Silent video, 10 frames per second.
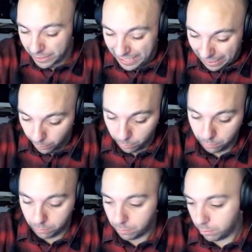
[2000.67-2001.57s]
a yellow.
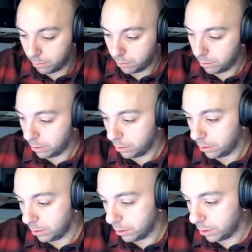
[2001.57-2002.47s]

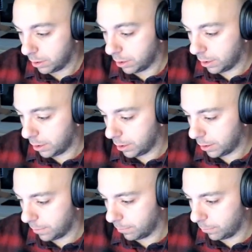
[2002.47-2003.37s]

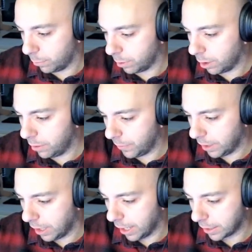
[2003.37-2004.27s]
Um, we'll go for
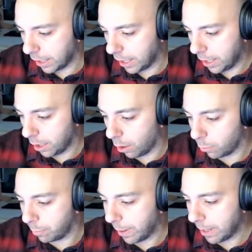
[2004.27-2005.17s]
like a
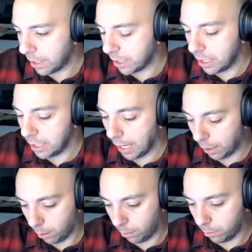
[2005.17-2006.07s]
opaque
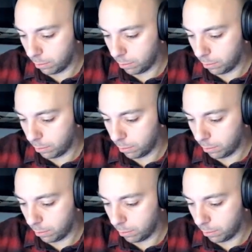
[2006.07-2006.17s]
yellow.